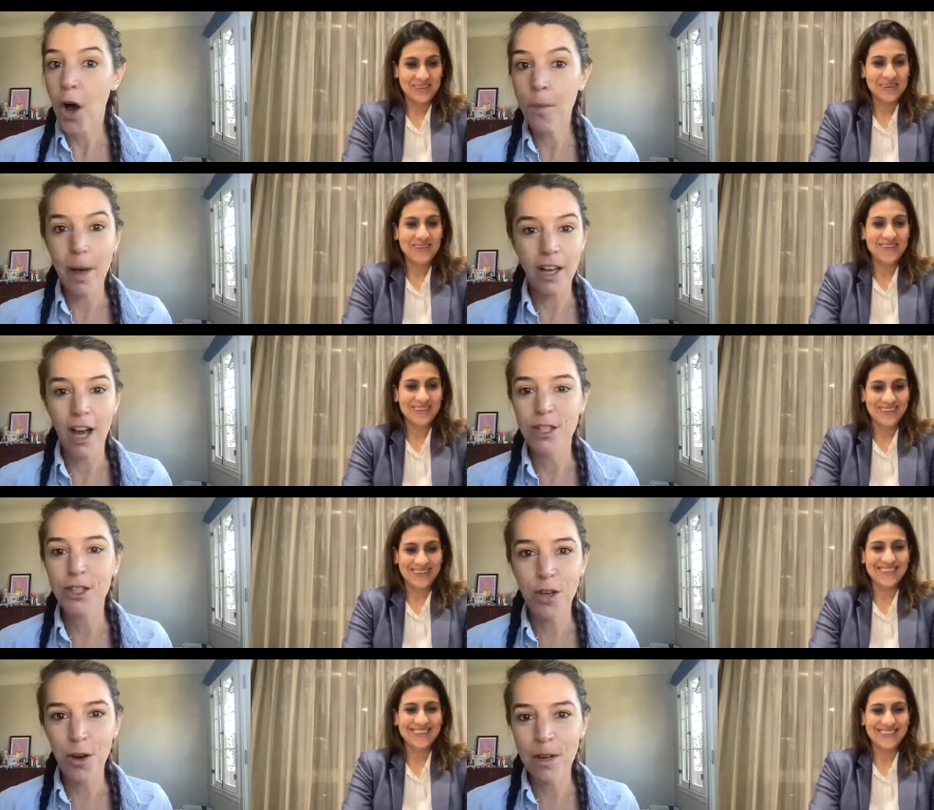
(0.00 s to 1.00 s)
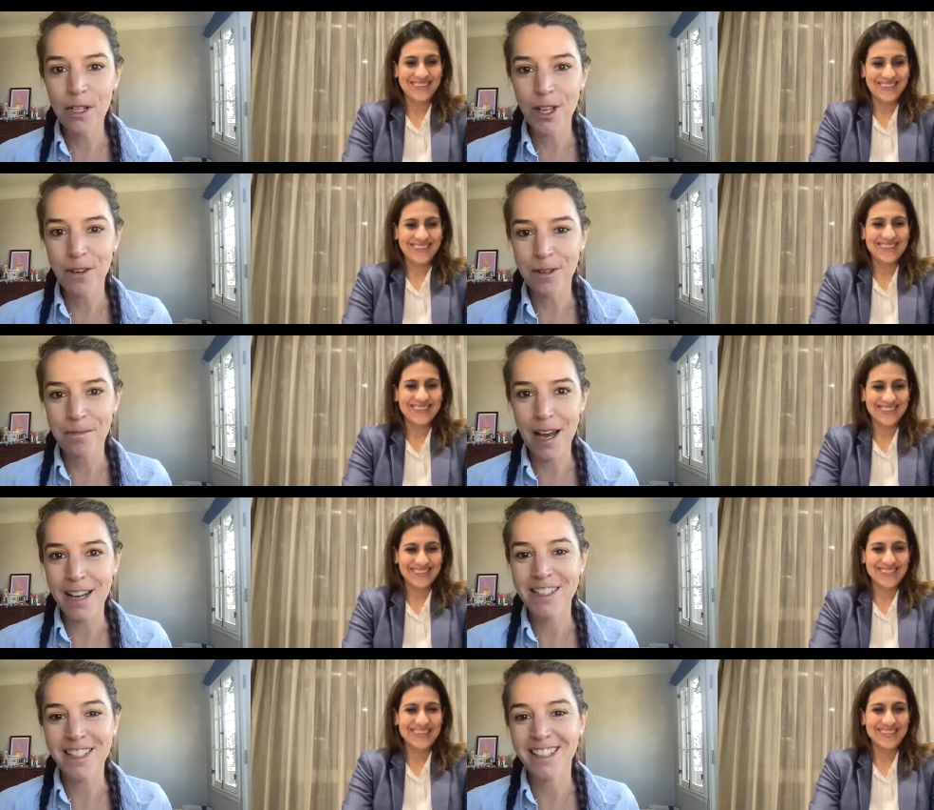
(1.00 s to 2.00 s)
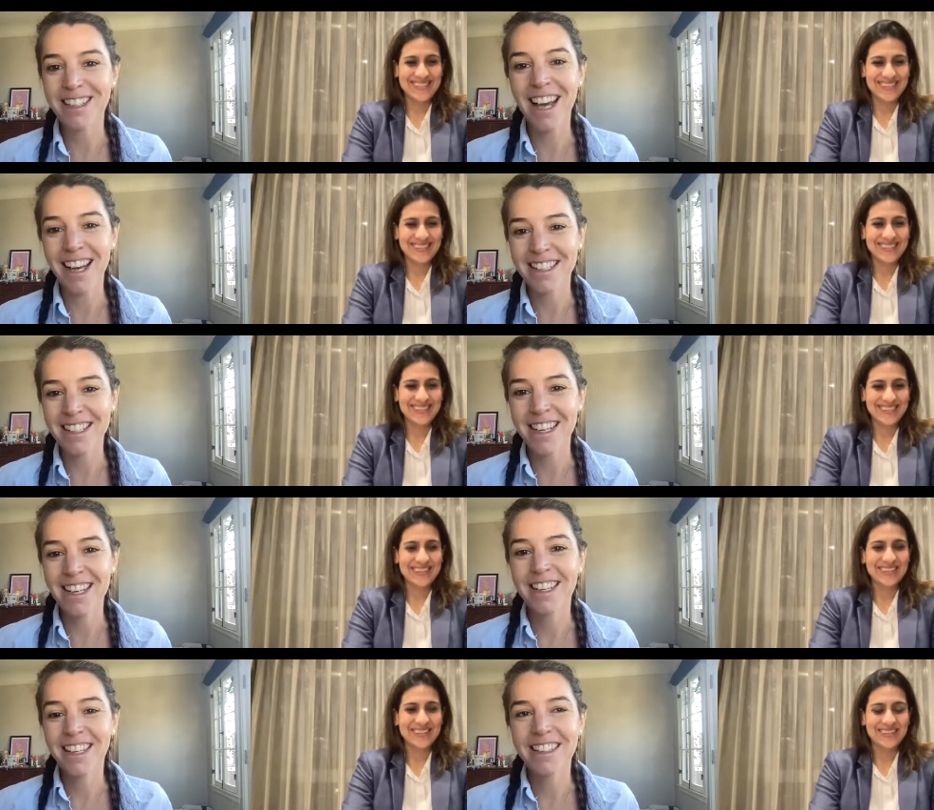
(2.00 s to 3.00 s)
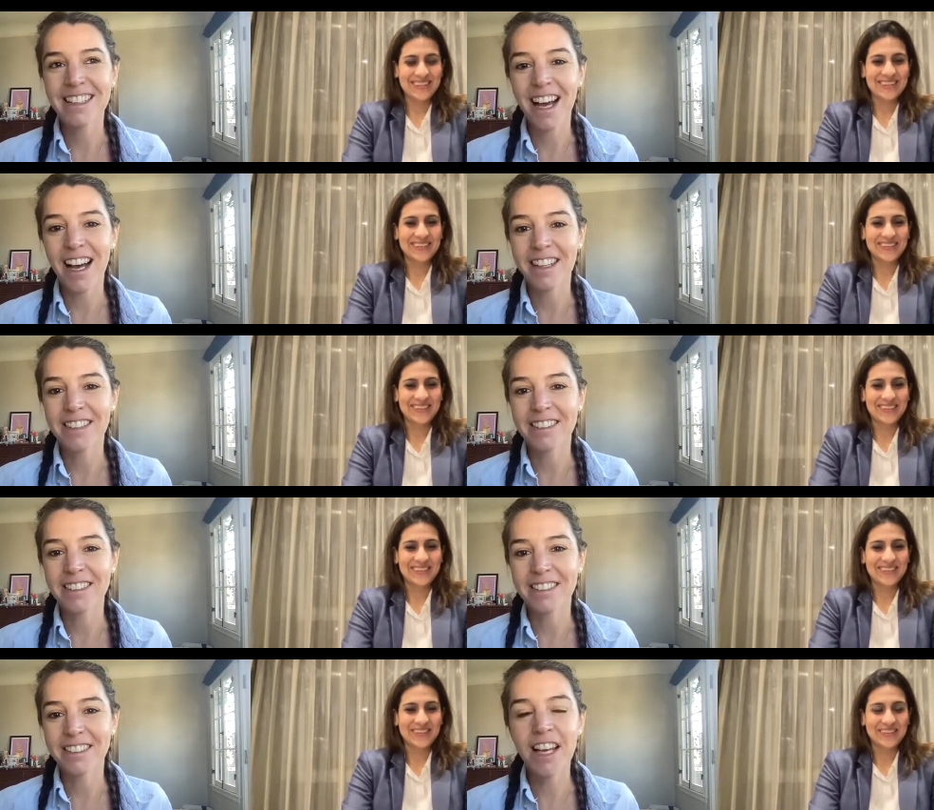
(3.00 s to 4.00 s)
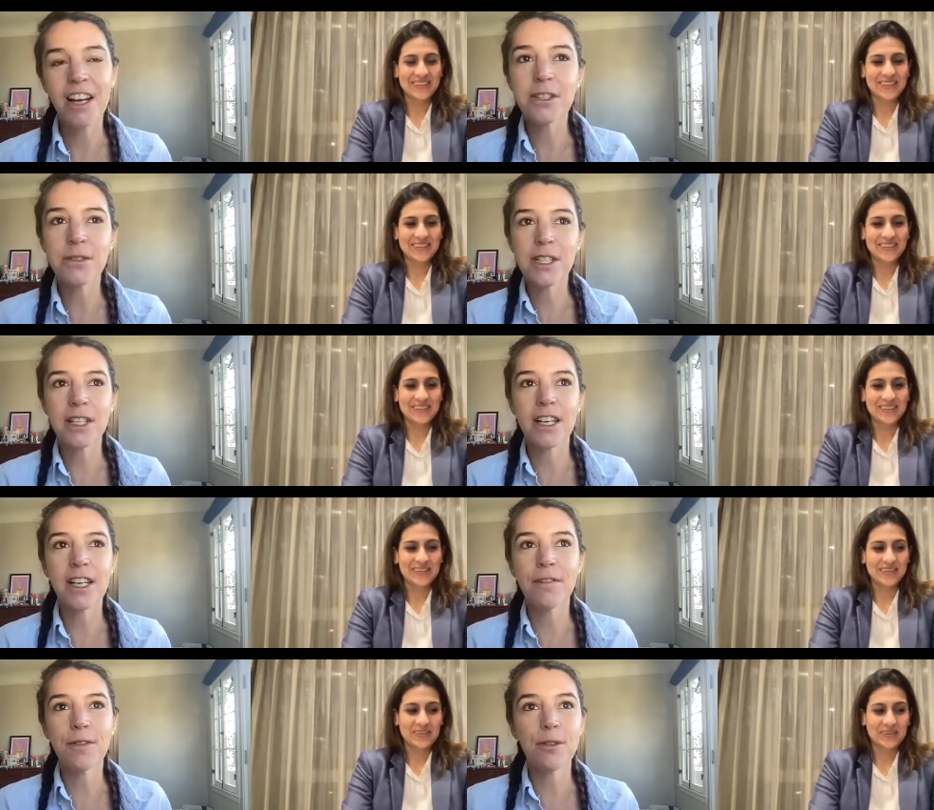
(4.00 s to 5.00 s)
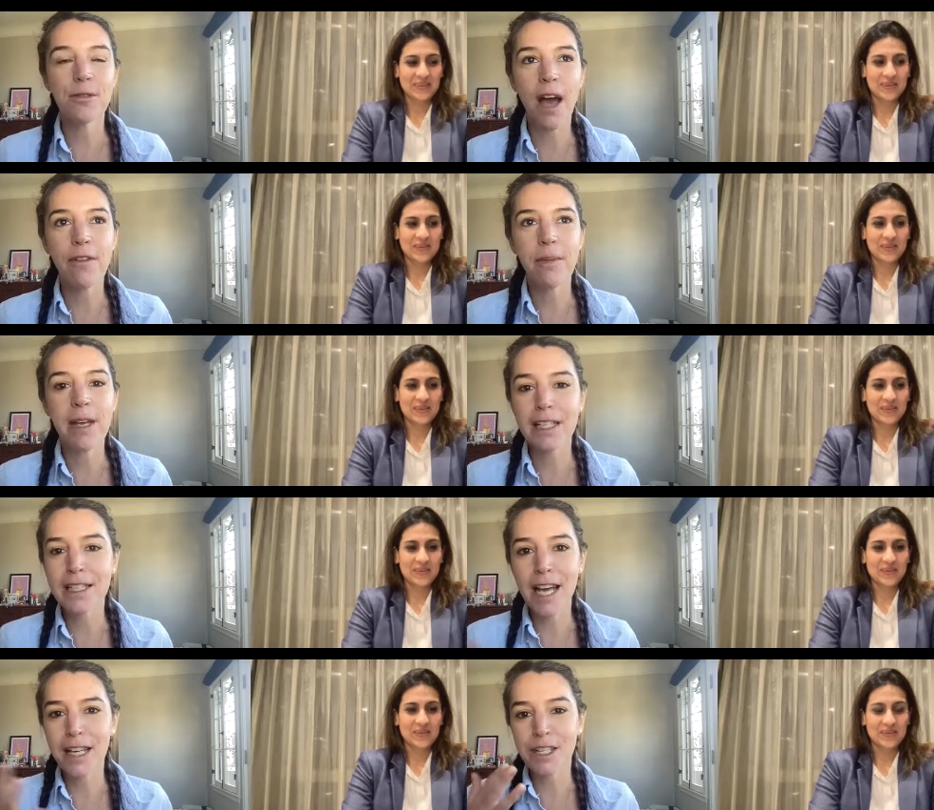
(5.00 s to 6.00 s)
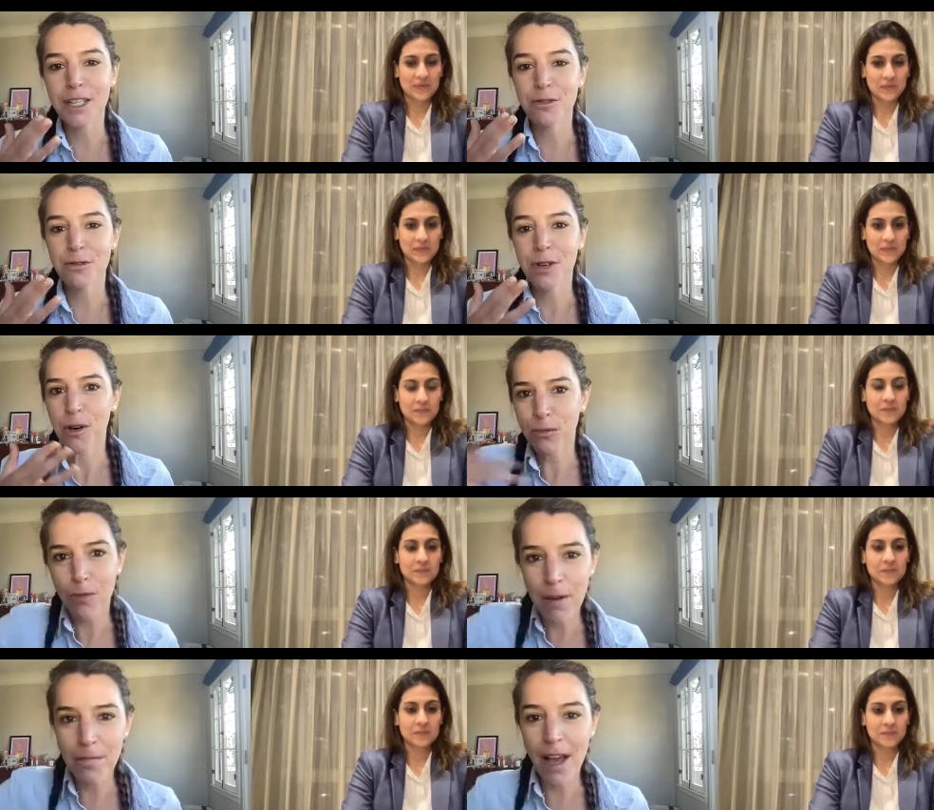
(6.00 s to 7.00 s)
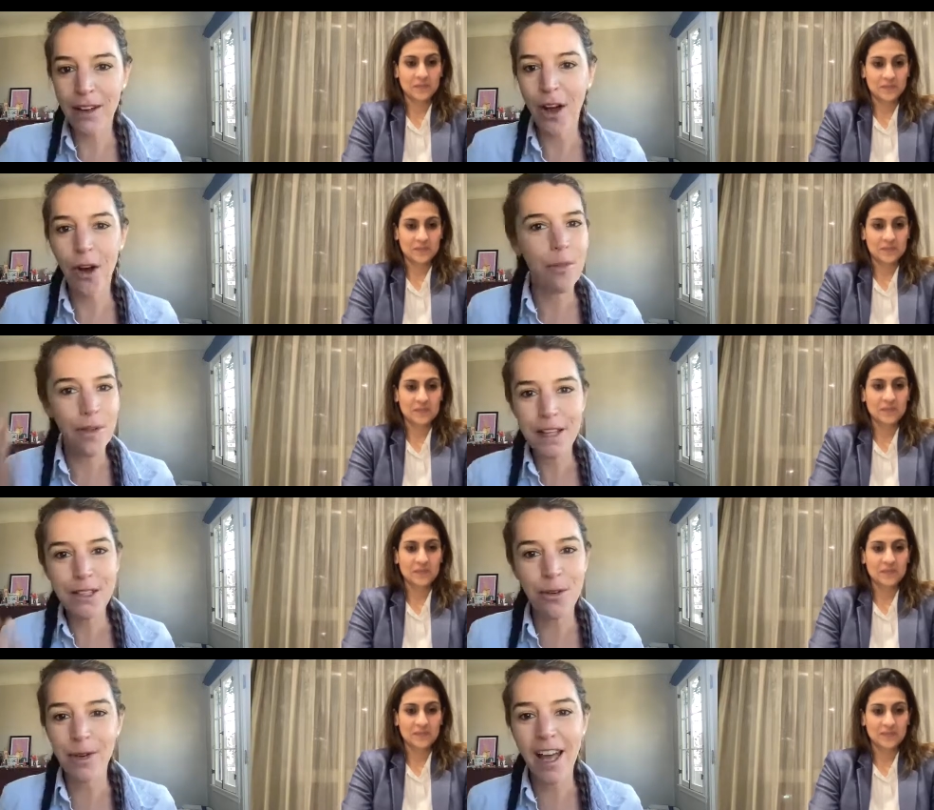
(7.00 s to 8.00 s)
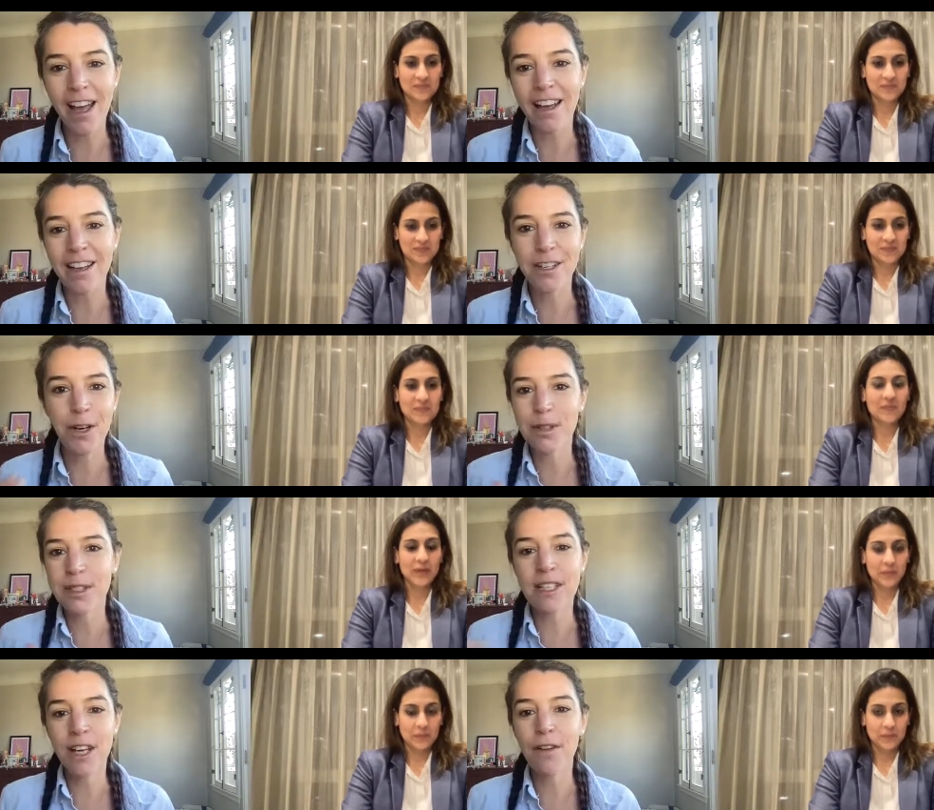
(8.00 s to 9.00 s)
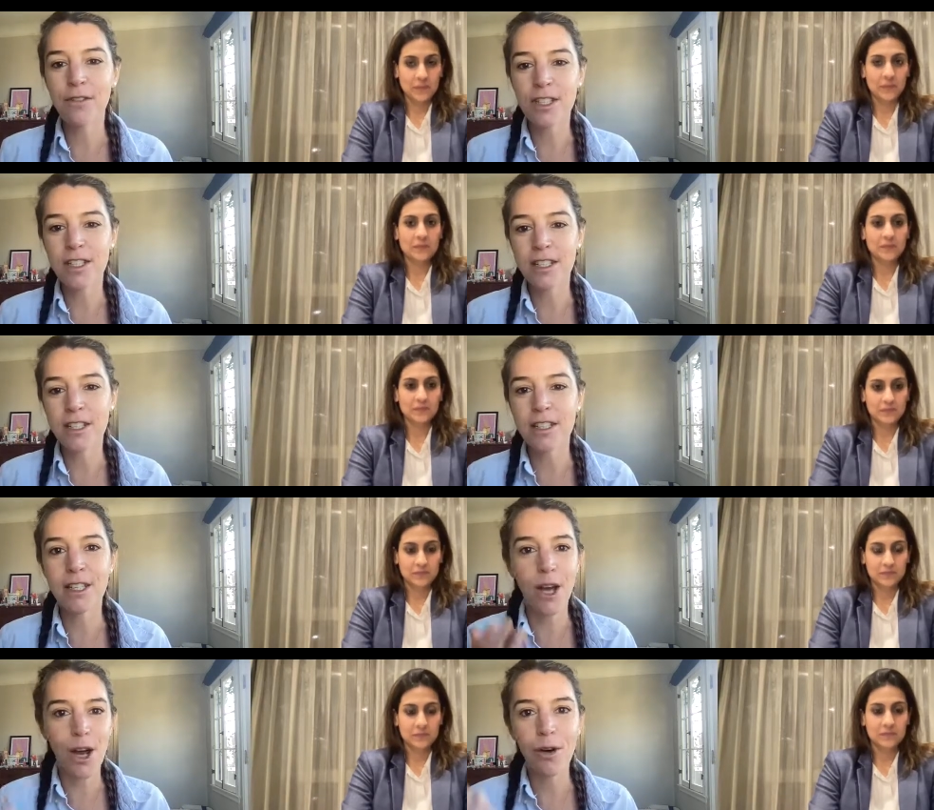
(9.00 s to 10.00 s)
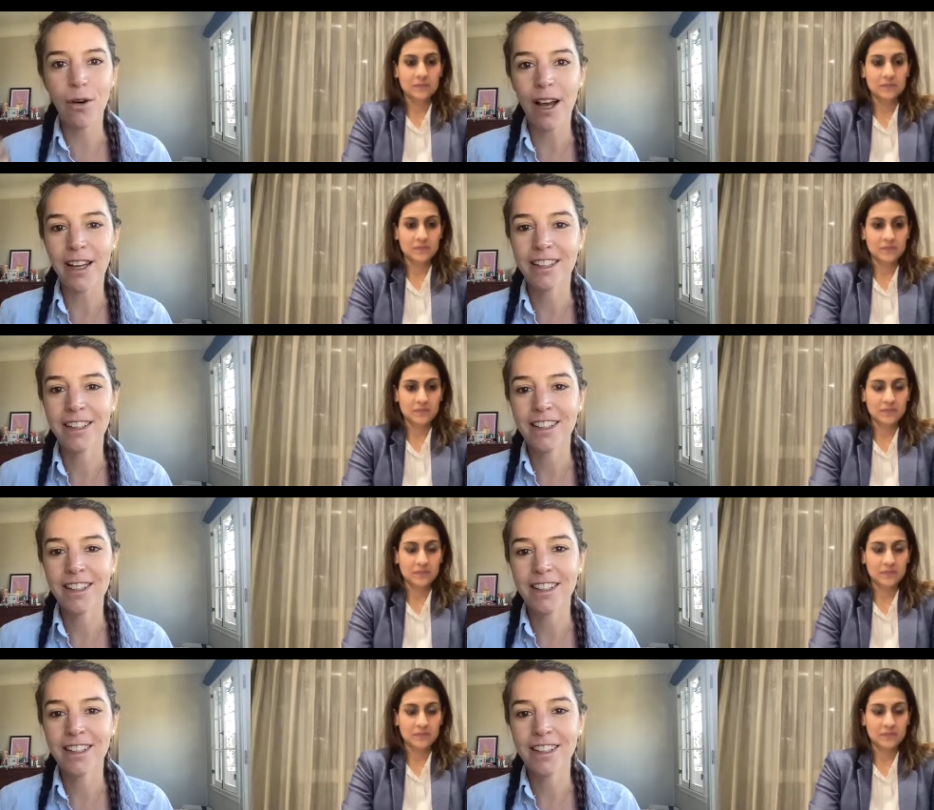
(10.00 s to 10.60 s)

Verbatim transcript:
Speaker 1: Oh yeah. My gosh. So much self-compassion. Okay. Yes. Yeah. And also if you have a panic attack and you run back home, that's okay. You know, it's enough just to see, oh, I